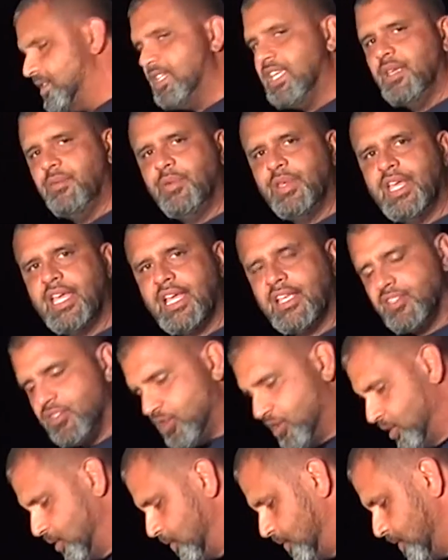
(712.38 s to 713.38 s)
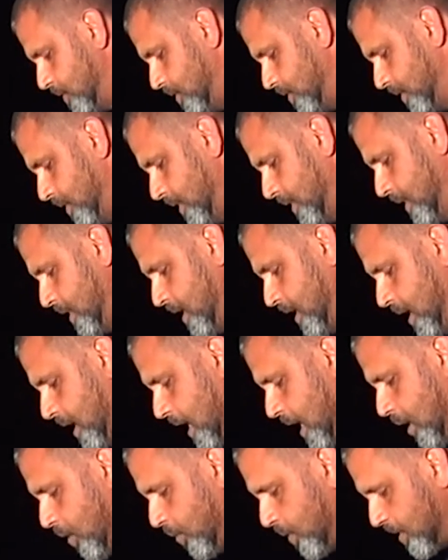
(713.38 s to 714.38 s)
TPS tuner.
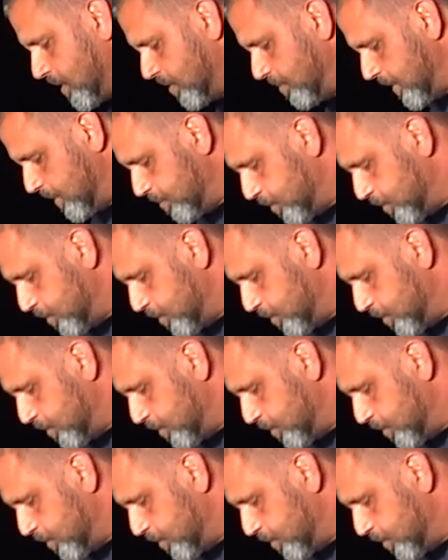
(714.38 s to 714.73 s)
Uh, we're going to be